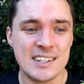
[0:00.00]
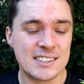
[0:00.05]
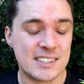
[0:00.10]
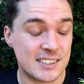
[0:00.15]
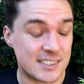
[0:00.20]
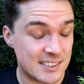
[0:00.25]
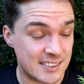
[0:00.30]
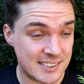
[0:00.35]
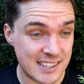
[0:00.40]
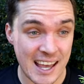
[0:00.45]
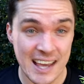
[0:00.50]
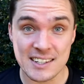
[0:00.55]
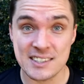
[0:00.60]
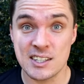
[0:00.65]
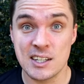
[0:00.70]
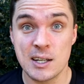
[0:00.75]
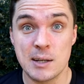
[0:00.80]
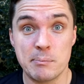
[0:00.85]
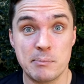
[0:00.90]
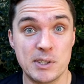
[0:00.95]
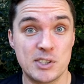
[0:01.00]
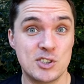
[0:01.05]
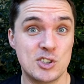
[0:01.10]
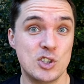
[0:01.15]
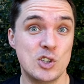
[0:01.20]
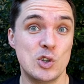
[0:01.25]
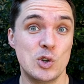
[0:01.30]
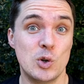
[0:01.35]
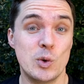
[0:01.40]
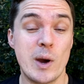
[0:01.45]
to set,
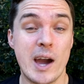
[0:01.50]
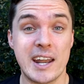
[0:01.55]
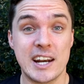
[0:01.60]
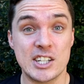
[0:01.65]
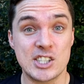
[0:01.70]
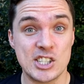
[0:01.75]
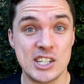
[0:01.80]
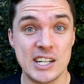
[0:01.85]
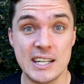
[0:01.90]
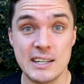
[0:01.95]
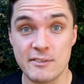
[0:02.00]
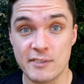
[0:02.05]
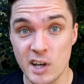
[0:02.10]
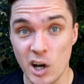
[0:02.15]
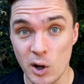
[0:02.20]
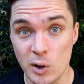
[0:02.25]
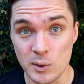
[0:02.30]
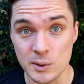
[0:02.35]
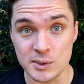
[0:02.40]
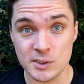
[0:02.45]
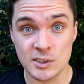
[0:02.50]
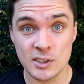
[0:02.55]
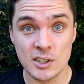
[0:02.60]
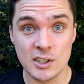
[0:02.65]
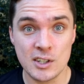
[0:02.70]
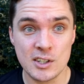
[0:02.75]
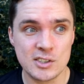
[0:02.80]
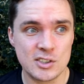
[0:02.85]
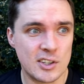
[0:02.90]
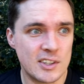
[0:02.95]
pursue, and achieve goals.
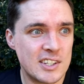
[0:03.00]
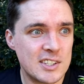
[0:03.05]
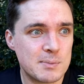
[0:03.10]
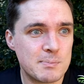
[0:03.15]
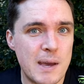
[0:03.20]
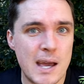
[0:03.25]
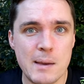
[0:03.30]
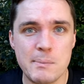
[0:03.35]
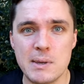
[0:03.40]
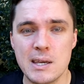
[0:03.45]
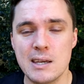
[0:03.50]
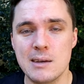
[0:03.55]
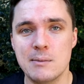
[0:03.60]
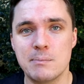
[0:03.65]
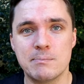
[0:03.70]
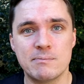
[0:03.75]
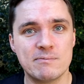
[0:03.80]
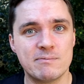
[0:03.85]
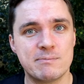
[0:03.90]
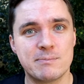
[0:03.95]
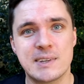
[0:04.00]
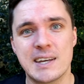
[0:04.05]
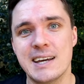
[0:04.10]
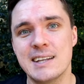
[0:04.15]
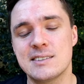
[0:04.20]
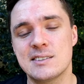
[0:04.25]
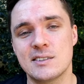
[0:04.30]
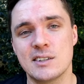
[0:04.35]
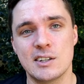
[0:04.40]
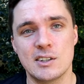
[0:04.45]
So these may be
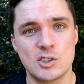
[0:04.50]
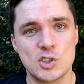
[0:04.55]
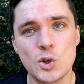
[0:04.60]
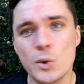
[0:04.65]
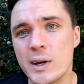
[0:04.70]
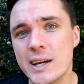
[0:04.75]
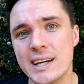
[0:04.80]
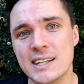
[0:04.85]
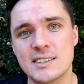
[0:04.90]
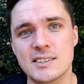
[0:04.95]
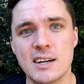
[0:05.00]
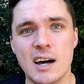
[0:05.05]
kids that are doing it